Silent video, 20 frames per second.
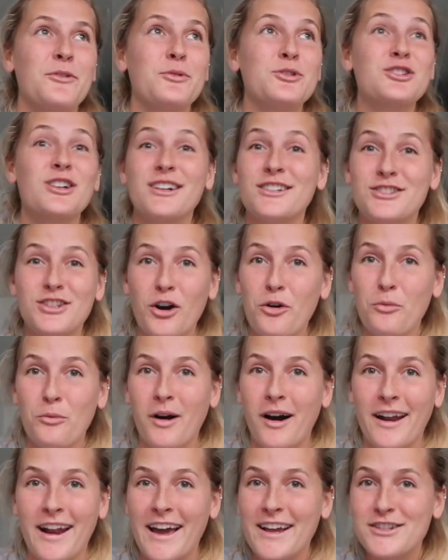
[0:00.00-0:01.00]
which I don't
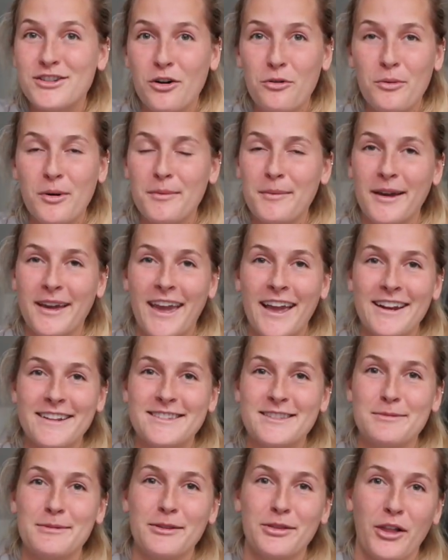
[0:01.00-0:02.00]
want. I don't want my
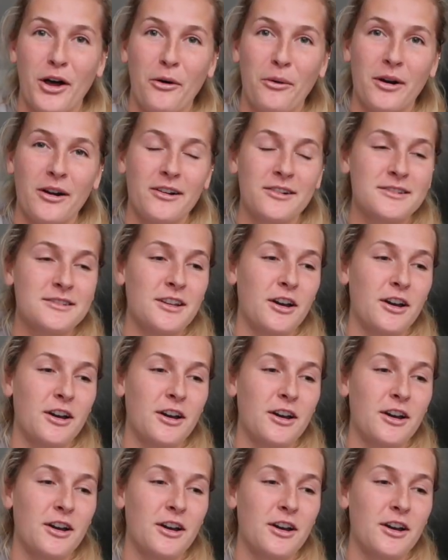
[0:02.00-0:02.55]
cadence to be lower,